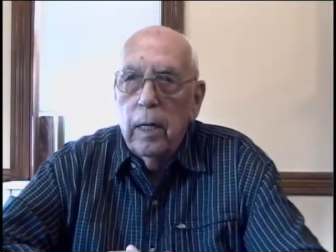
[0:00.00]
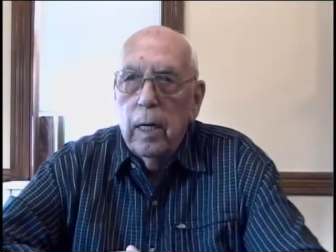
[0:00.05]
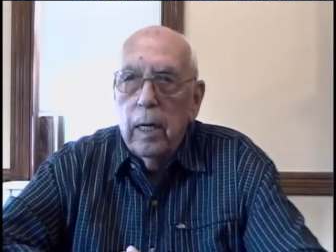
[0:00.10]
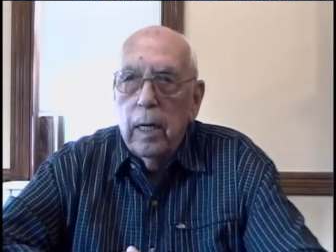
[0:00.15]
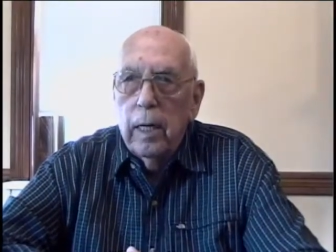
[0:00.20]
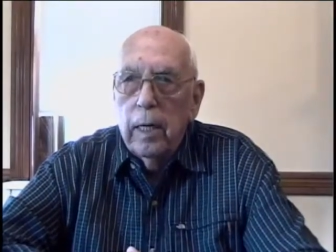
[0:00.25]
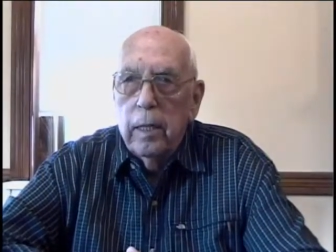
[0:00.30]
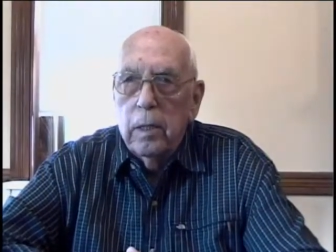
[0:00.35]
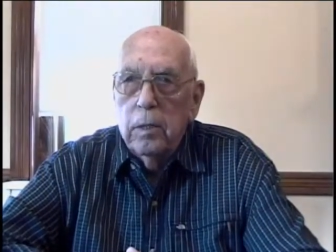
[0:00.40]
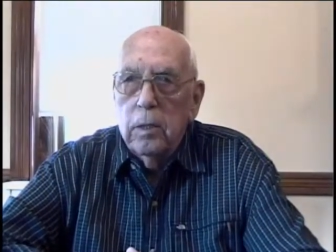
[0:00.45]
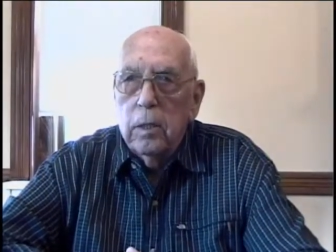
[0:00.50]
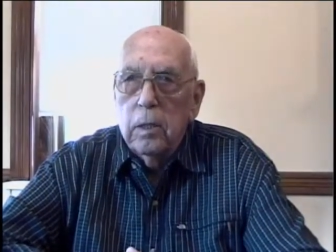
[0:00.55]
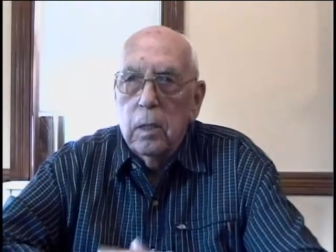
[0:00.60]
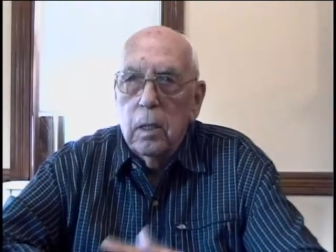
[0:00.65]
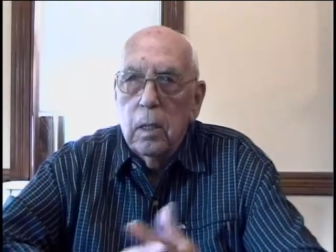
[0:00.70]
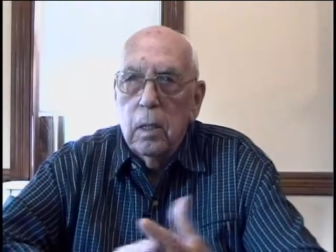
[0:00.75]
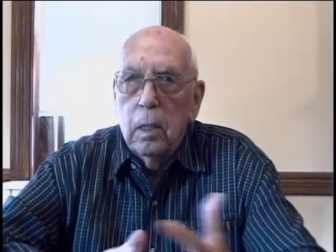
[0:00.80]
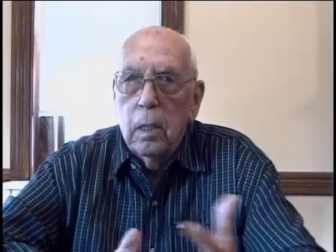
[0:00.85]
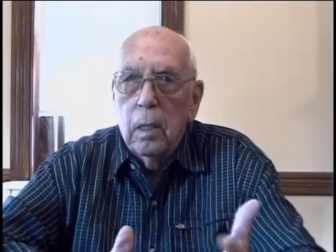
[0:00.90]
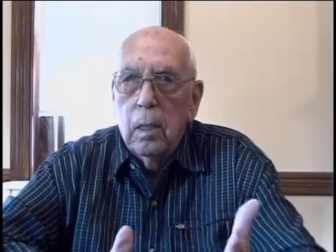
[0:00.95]

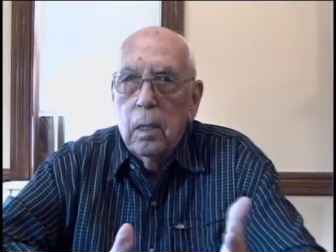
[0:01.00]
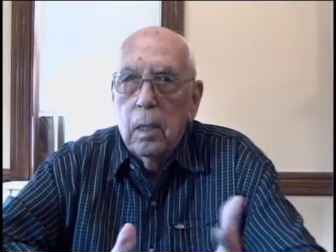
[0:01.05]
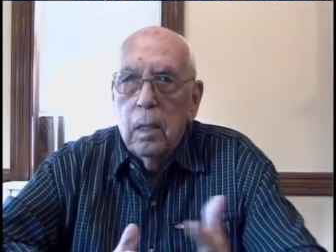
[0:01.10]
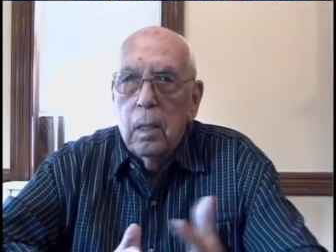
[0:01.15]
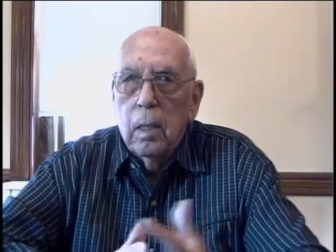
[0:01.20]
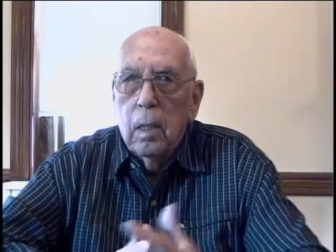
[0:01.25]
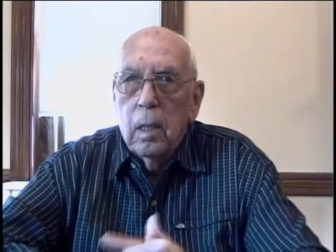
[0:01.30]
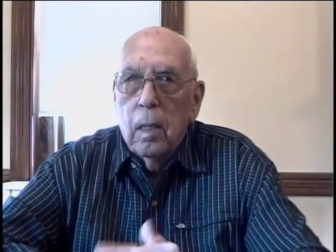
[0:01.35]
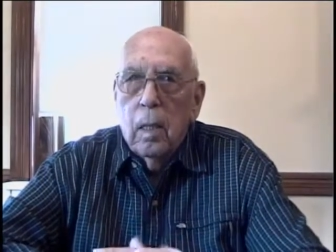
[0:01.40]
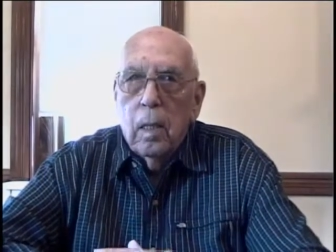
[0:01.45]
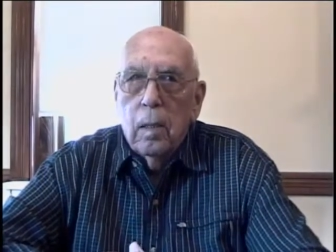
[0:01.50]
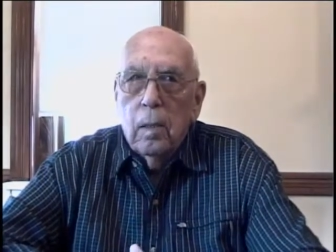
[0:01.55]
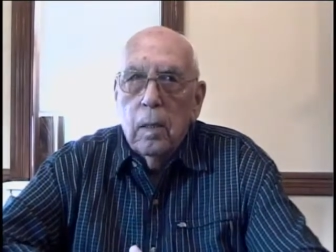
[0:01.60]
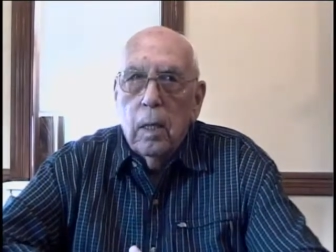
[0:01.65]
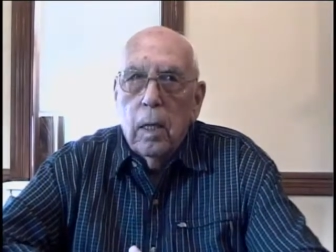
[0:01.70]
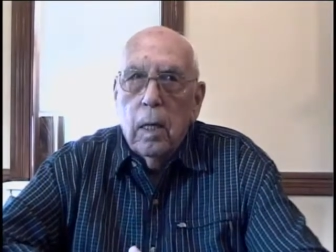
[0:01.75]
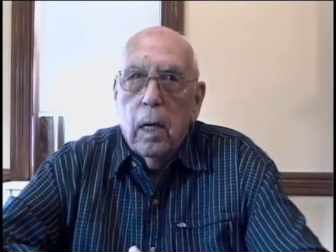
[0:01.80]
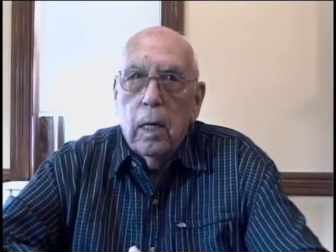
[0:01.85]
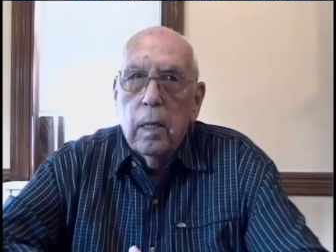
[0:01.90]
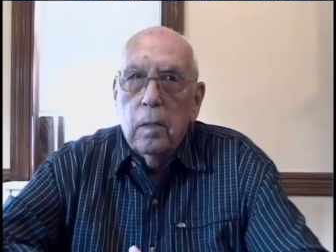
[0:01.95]
Mm-hmm.
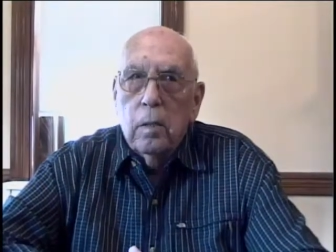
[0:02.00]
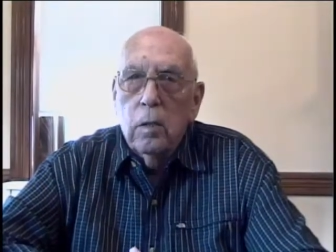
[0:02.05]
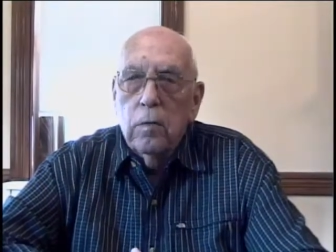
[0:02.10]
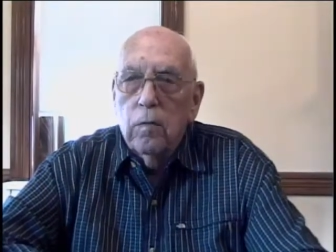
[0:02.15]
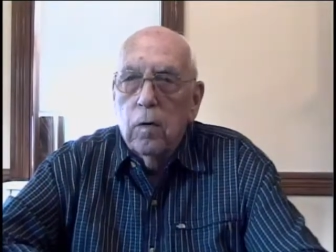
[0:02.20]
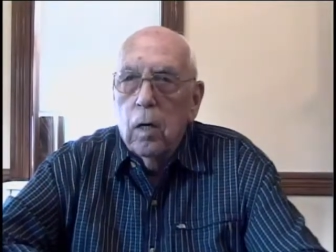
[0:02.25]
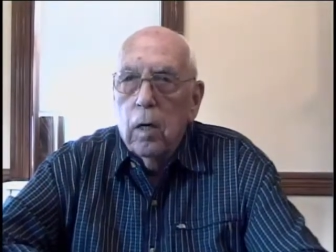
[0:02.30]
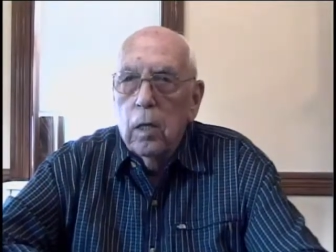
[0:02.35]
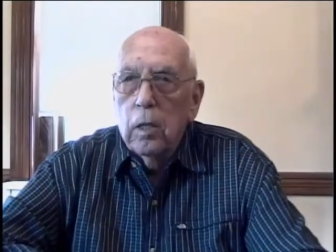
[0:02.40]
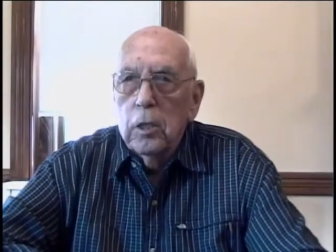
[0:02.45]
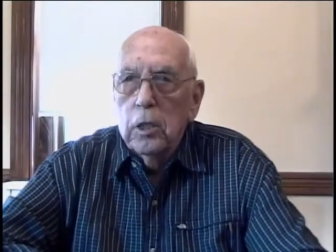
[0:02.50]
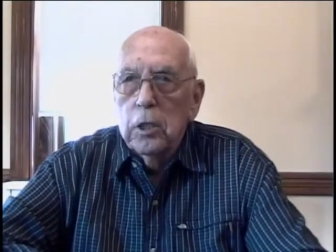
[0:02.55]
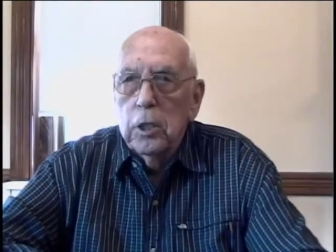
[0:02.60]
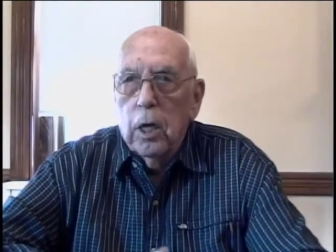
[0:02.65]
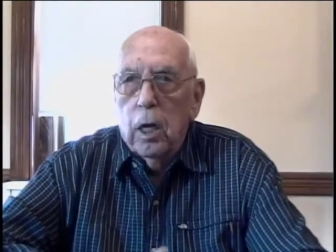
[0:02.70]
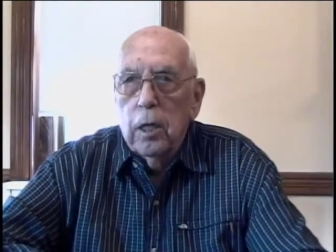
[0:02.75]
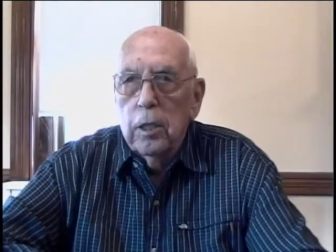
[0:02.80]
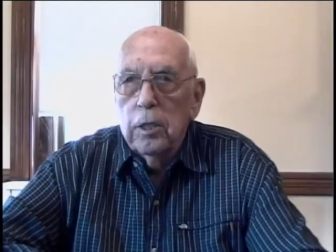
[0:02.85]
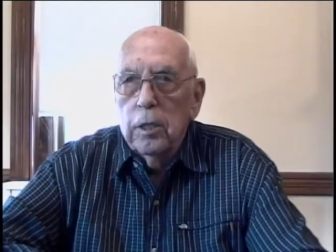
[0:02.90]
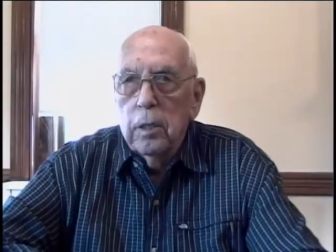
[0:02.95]
Got as far as
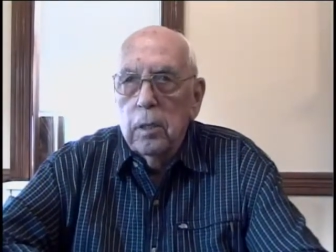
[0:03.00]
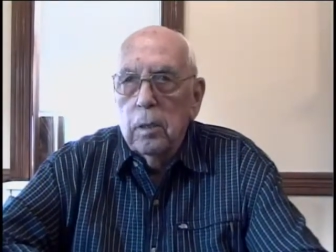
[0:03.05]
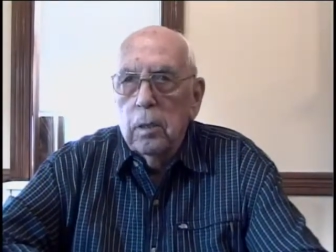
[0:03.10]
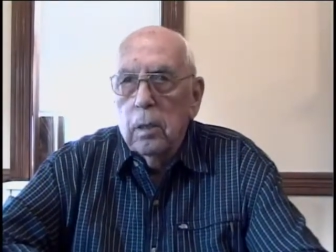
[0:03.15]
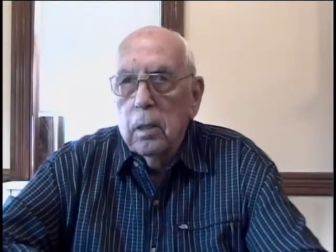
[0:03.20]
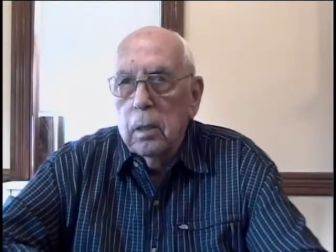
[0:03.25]
sergeant.